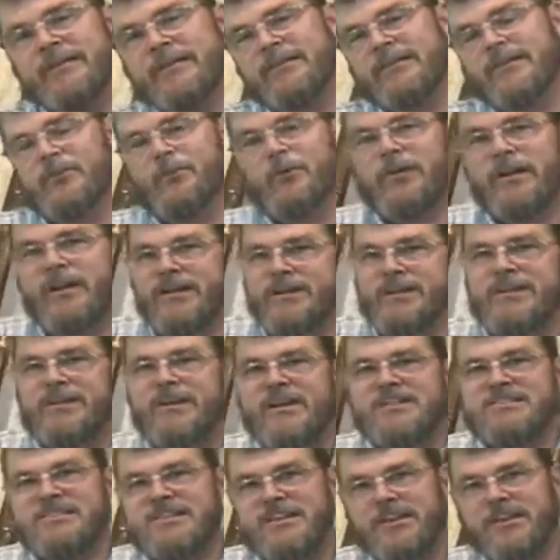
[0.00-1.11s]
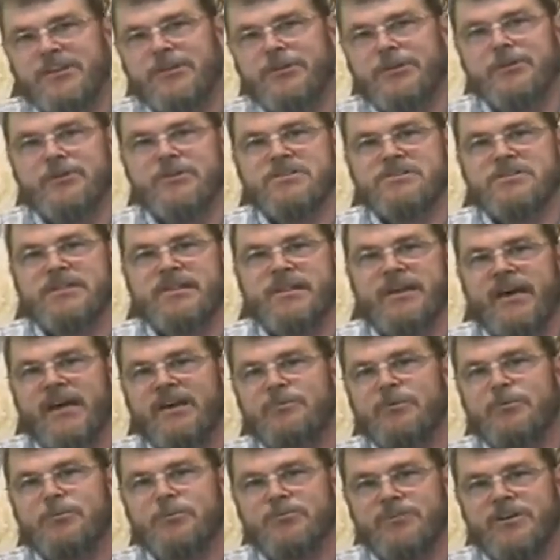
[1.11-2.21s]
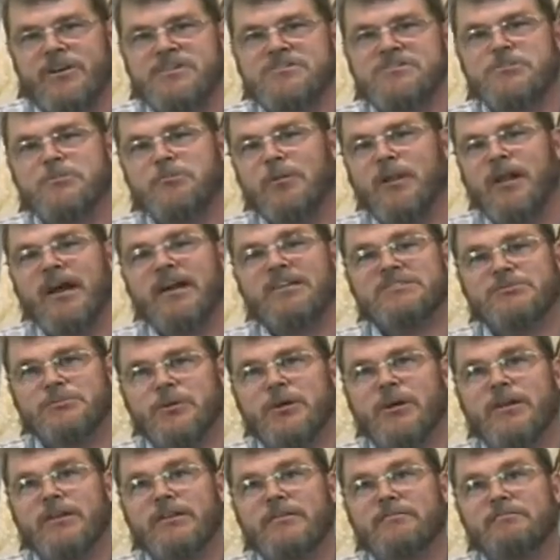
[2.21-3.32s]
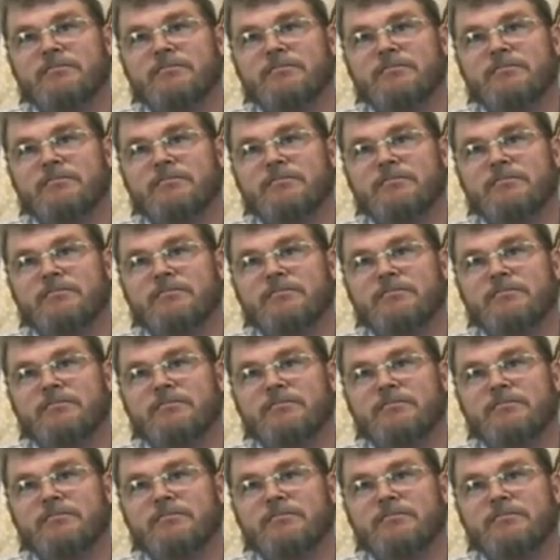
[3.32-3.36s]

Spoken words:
Now, what I did not tell you is that I am a professional blacksmith.